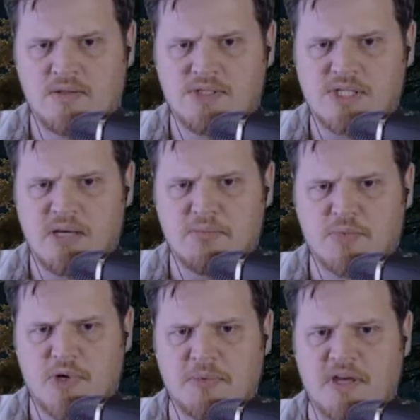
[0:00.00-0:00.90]
Looks like I'm
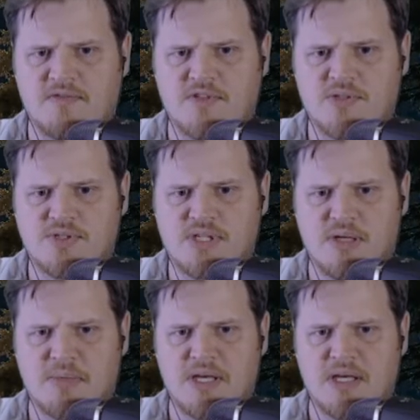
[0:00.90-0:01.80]
probably gonna have to do
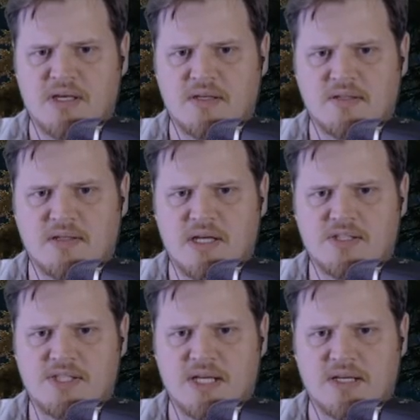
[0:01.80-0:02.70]
some
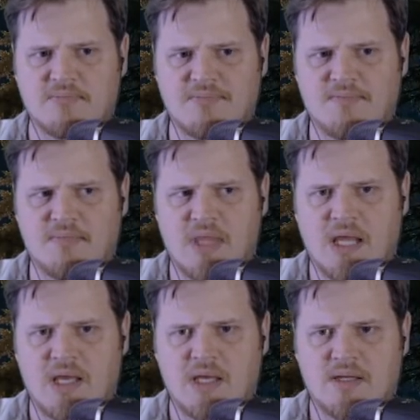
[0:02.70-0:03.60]
hunting.
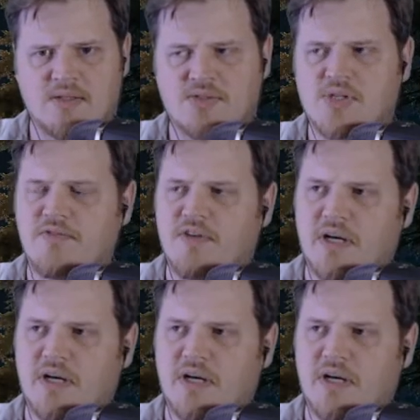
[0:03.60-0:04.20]
Try and